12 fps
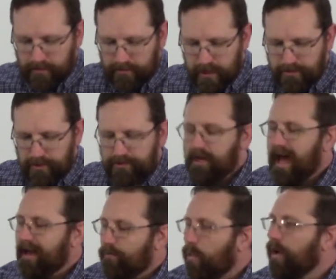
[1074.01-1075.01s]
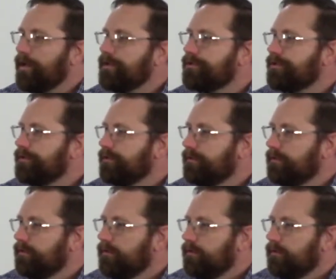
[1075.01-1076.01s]
Jesus died once
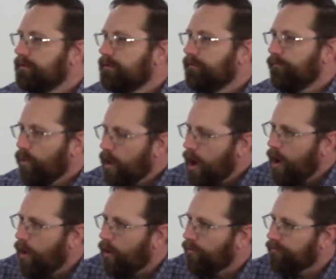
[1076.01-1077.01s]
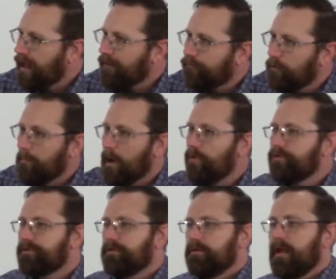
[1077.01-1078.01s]
for all. Not for
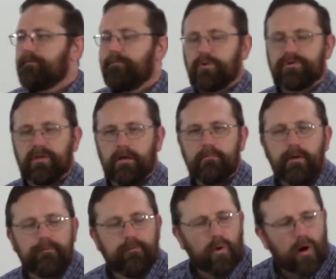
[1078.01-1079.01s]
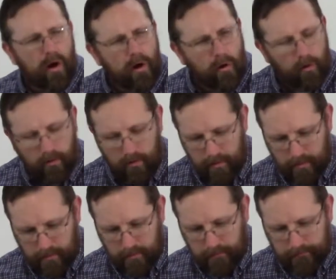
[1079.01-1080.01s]
most, not for some, but for all.
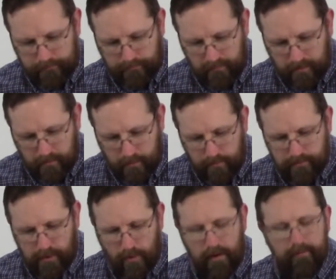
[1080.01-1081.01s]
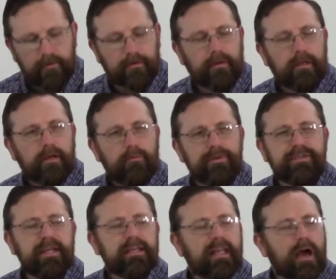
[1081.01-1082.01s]
Whosoever. We
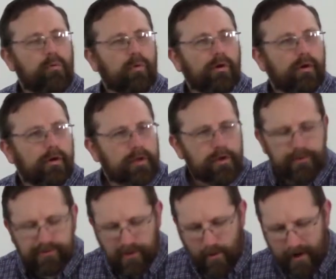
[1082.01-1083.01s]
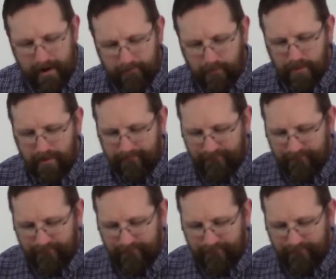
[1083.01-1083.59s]
see in that word, whosoever, the